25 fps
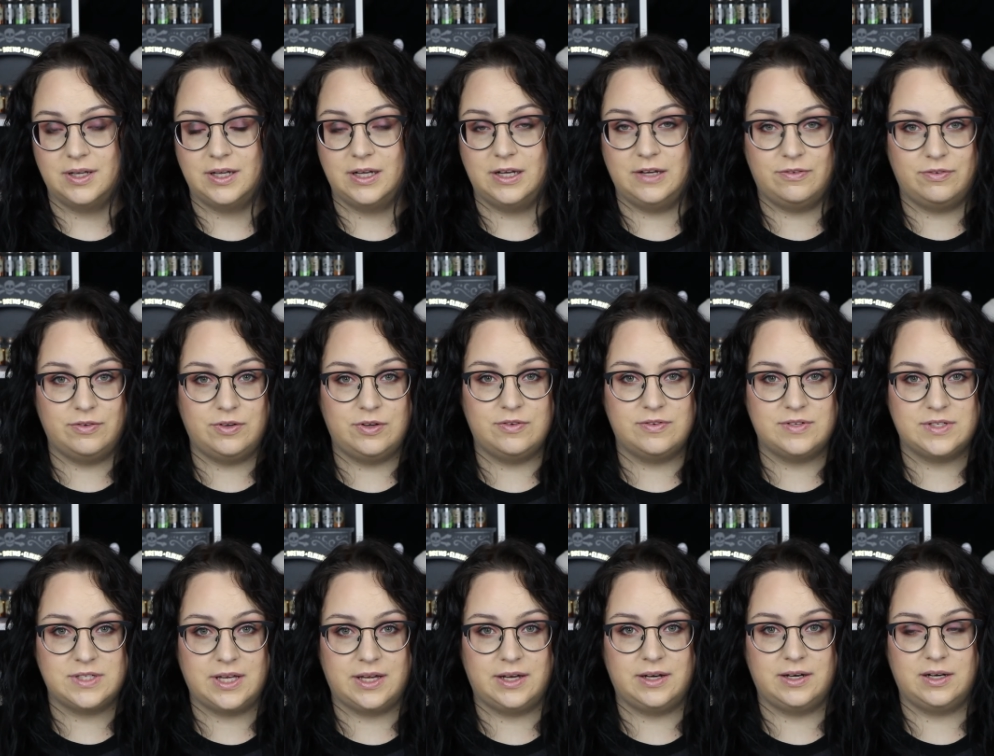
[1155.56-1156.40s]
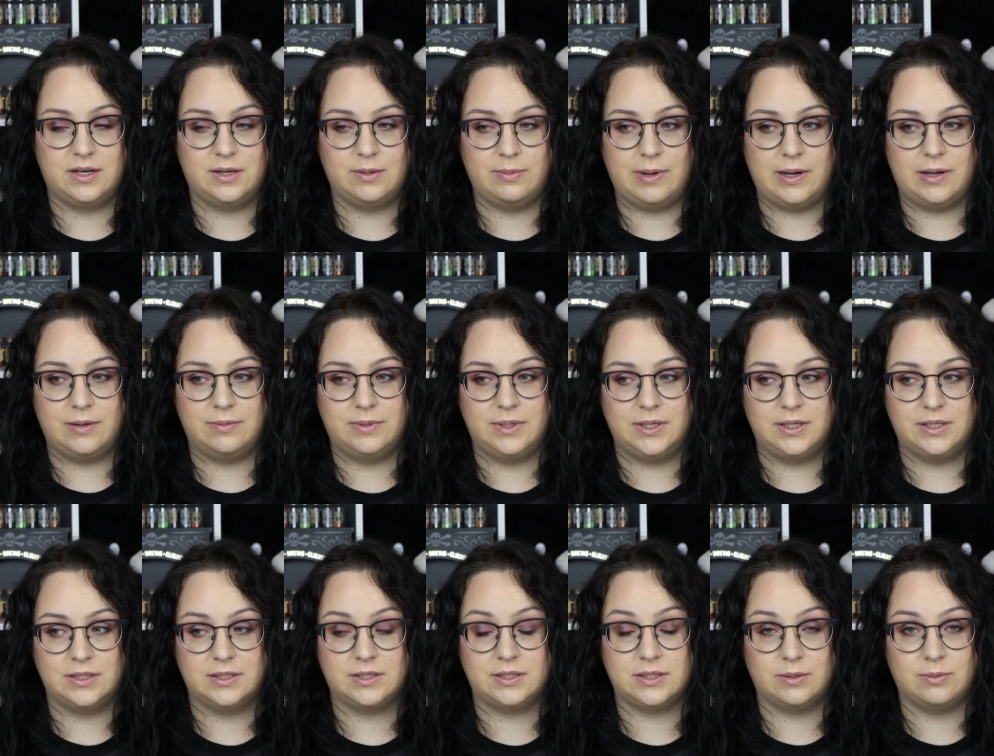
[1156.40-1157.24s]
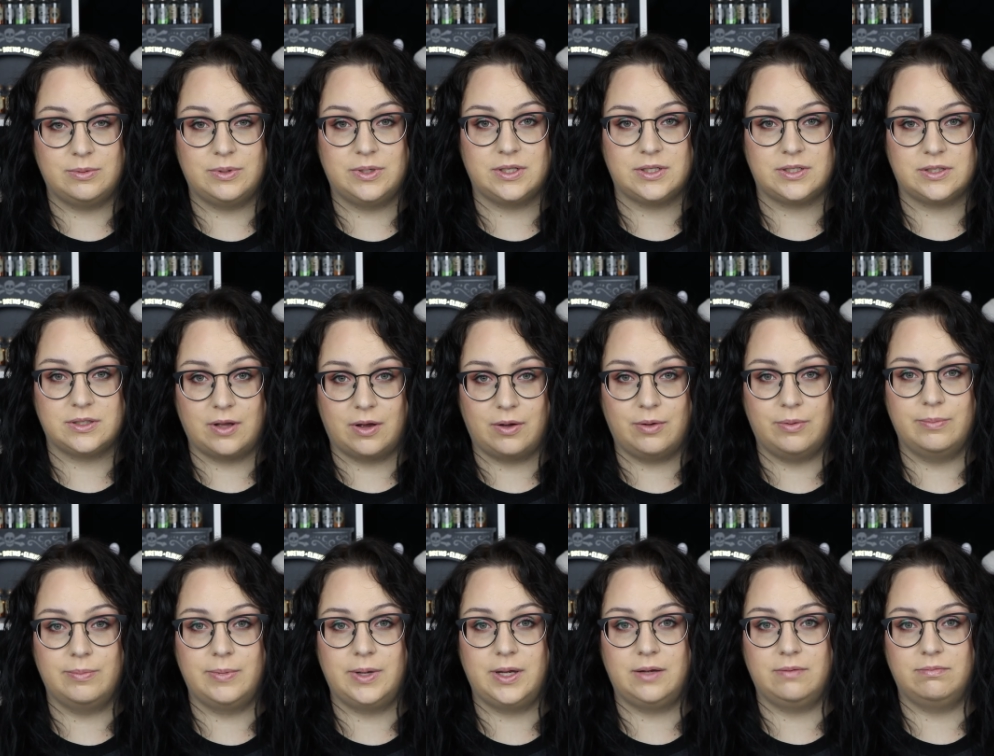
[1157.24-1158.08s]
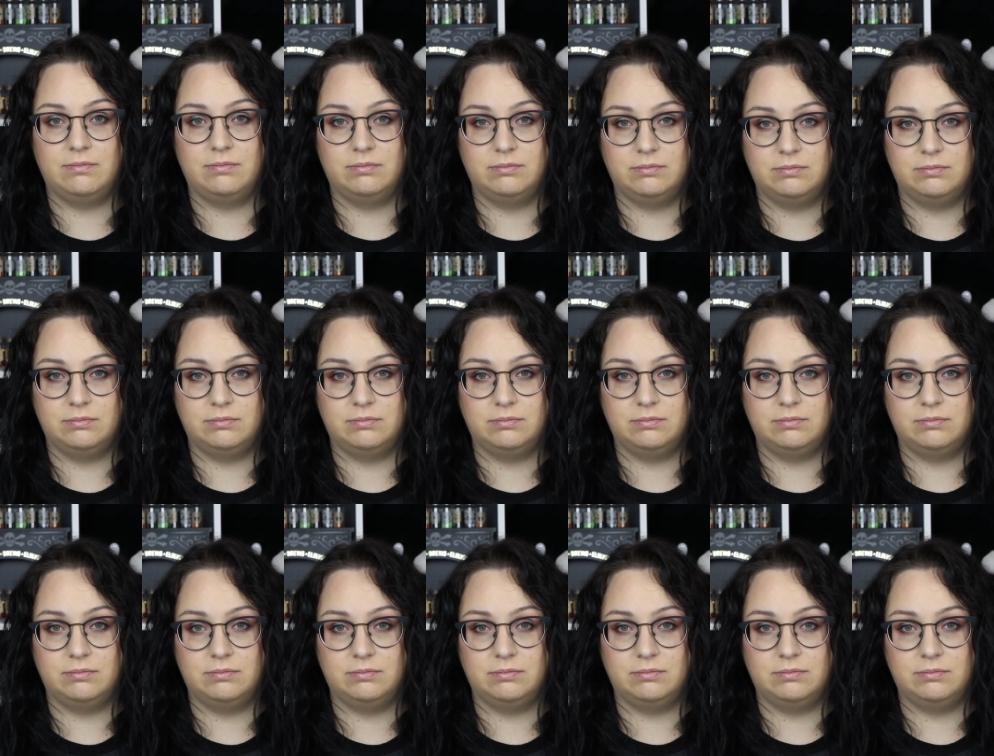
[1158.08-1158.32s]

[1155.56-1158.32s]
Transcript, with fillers: if you've said it about me, someone has told me.